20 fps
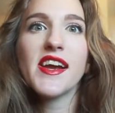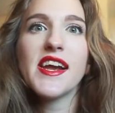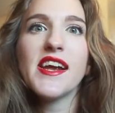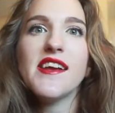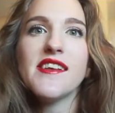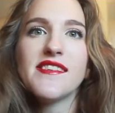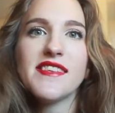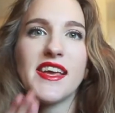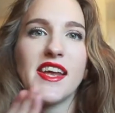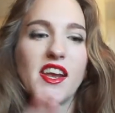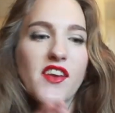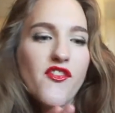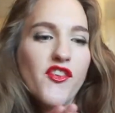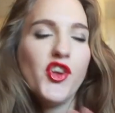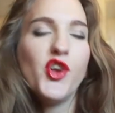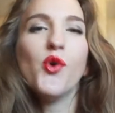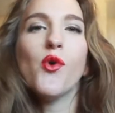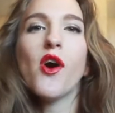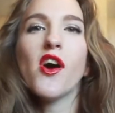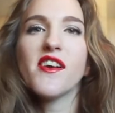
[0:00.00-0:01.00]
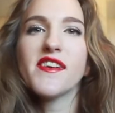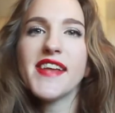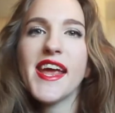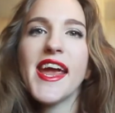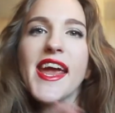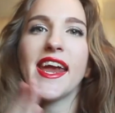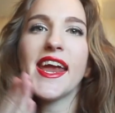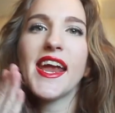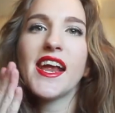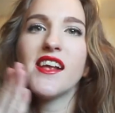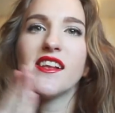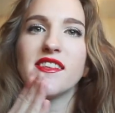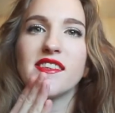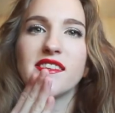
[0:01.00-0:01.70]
is that if you are taking